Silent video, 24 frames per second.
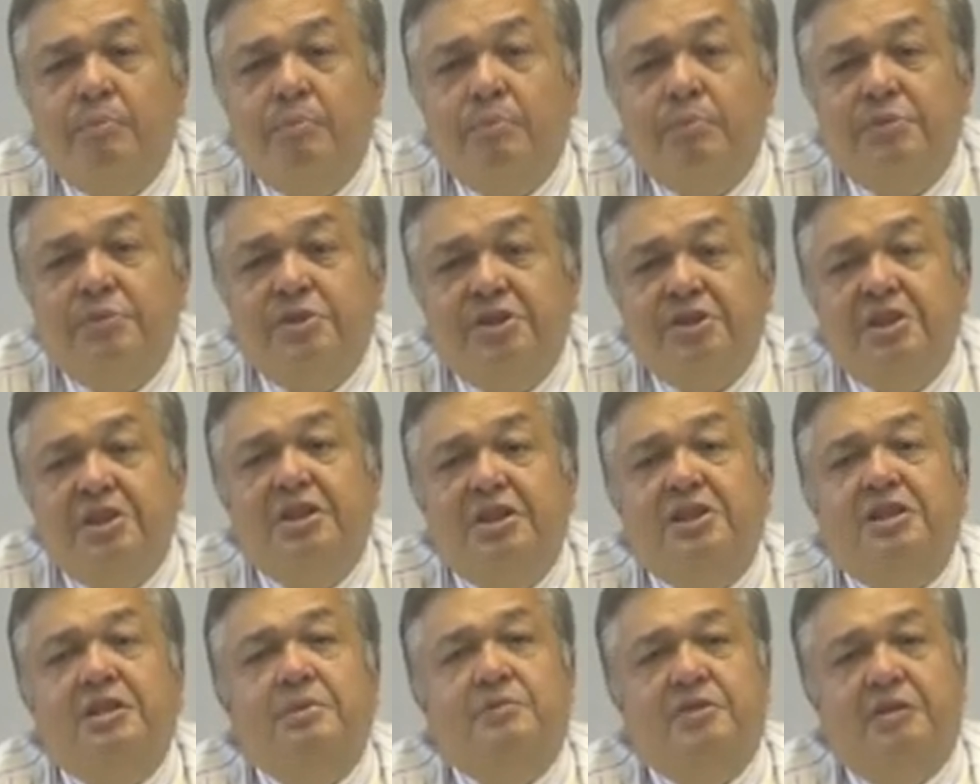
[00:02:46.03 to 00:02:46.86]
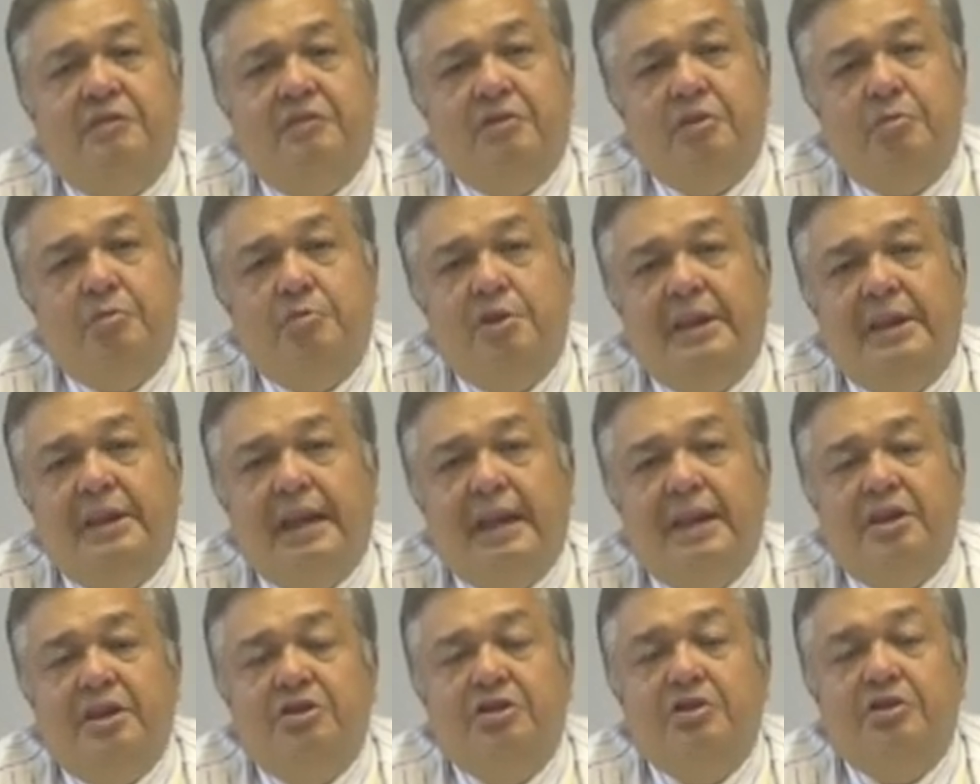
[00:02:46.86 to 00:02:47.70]
systems of
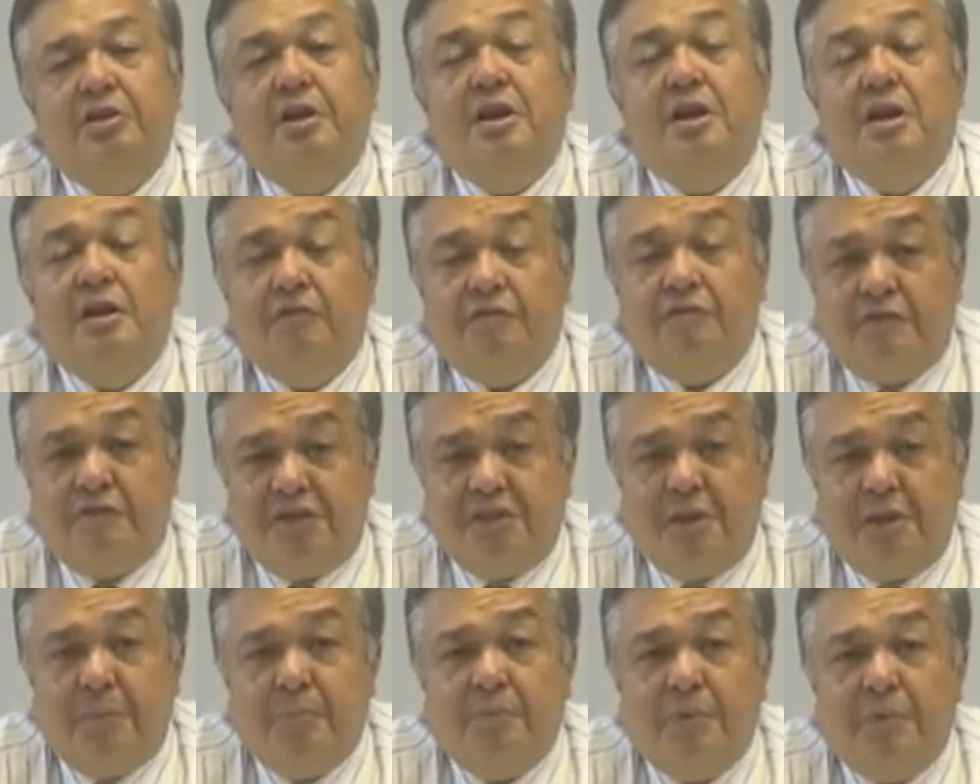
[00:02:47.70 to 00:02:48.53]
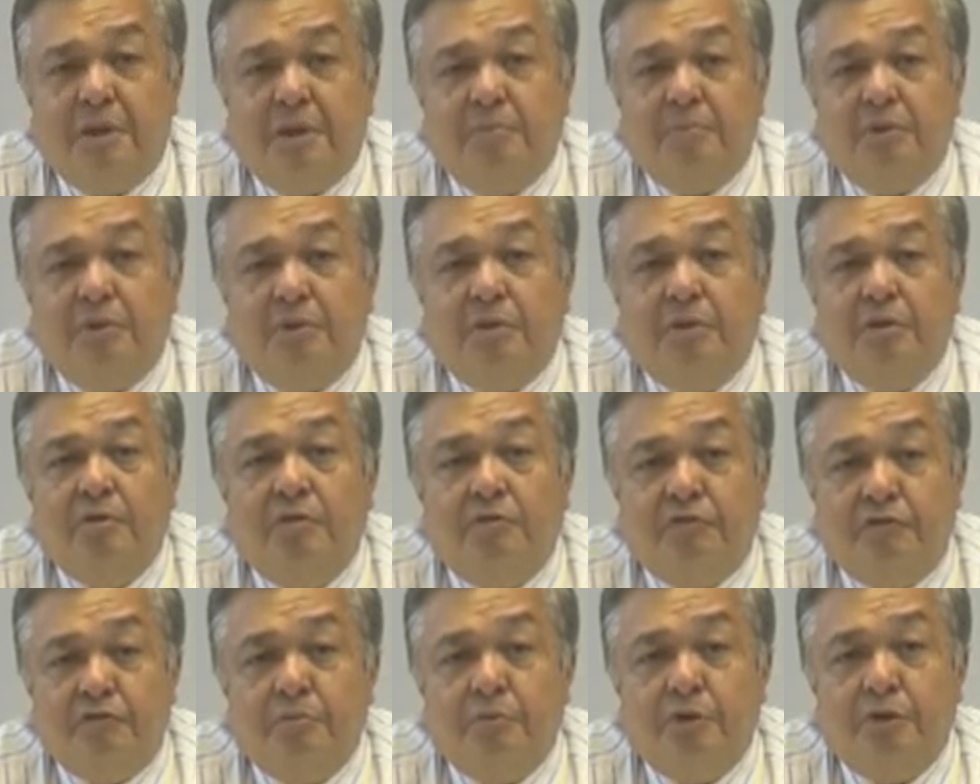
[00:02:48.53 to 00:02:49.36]
communication for some people
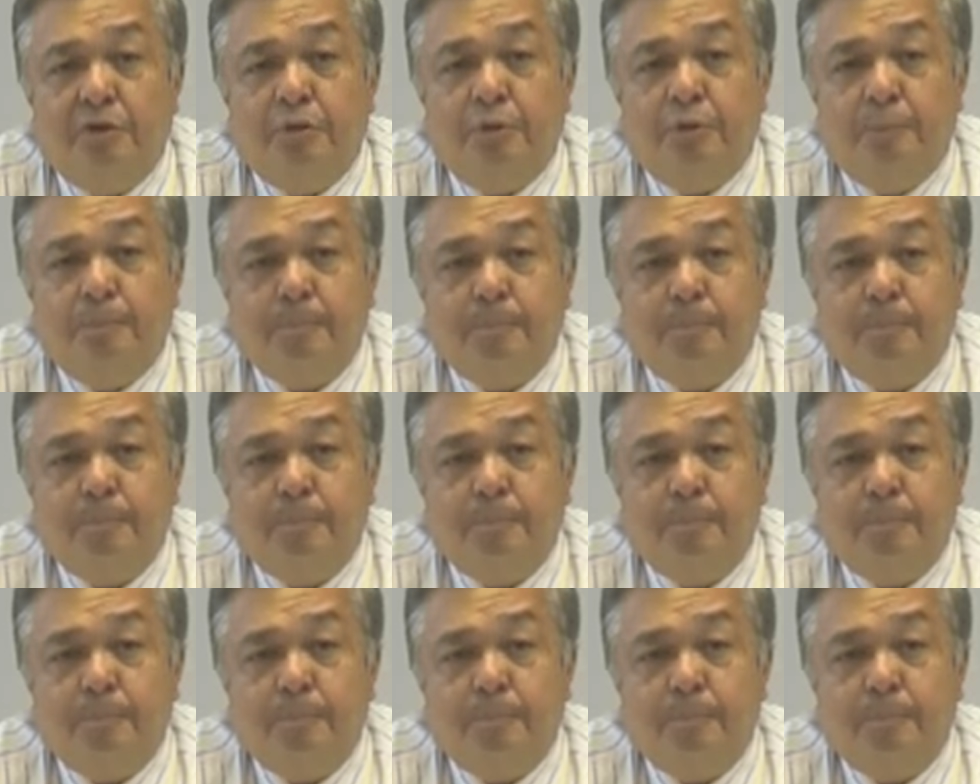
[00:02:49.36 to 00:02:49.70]
from you.